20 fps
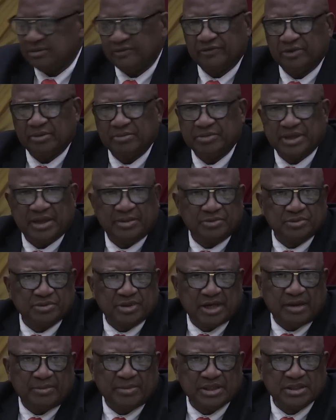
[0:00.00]
from time to
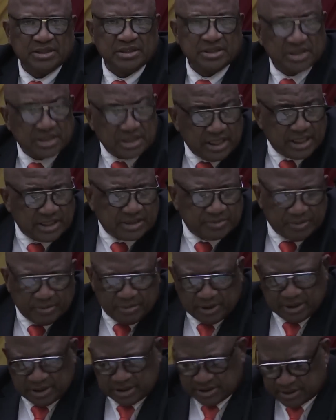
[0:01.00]
time as ingenious
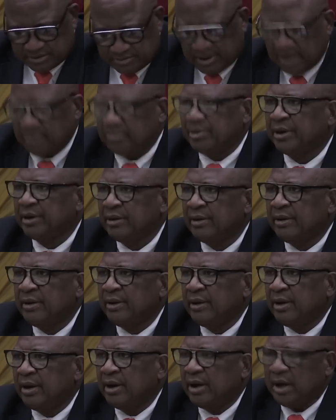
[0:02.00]
people in Zimbabwe.
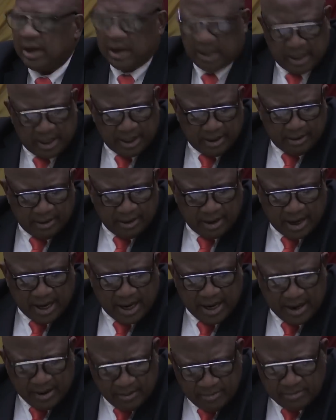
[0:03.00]

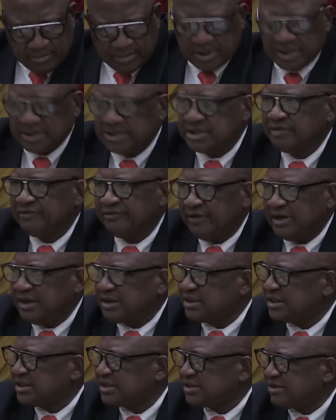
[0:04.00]
I am the chief
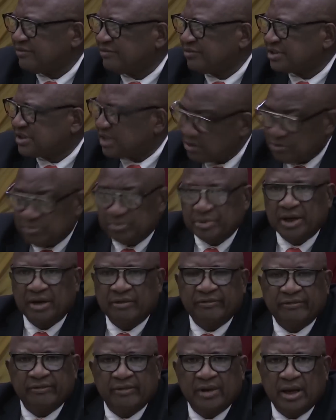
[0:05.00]
fundraiser for
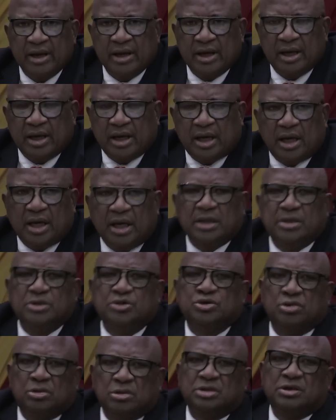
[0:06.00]
ZANU-PF. A
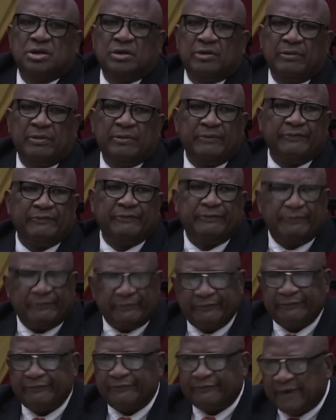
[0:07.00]
total
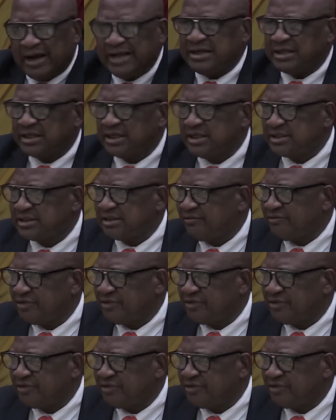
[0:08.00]
fundraising